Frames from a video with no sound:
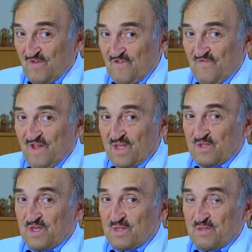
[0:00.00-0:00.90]
of the
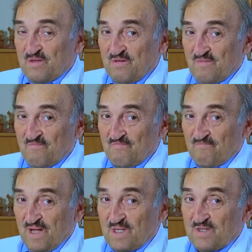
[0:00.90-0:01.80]
fact that
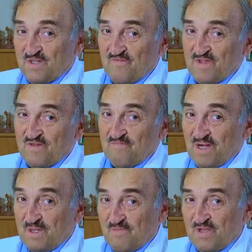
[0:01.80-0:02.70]
patients with
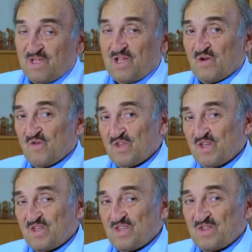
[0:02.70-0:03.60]
multiple
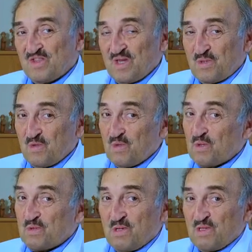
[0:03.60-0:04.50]
sclerosis, they do
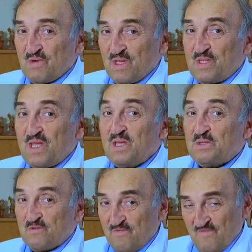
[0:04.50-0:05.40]
not tolerate
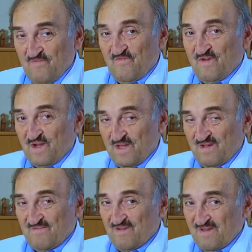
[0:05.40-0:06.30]
heat very
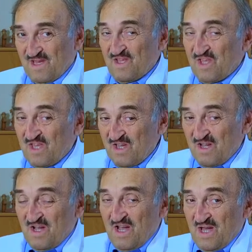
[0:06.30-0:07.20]
easy,
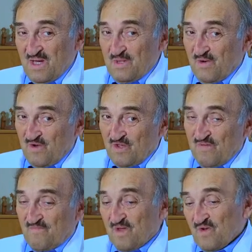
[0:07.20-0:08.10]
and also
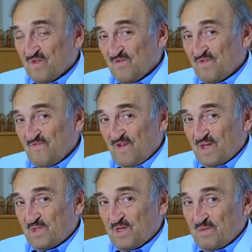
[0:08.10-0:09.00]
because of the
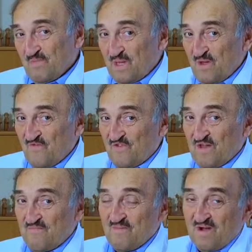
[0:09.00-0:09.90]
fact that many of
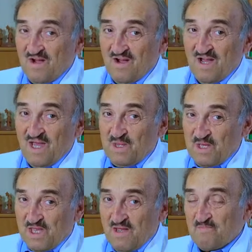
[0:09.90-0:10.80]
them are
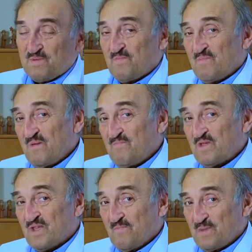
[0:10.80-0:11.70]
handicapped, maybe
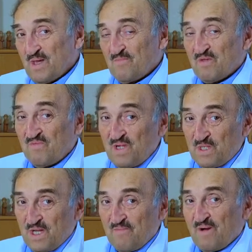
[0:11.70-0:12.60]
sometimes
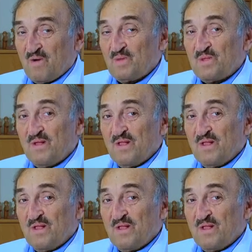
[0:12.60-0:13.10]
wheelchair bound,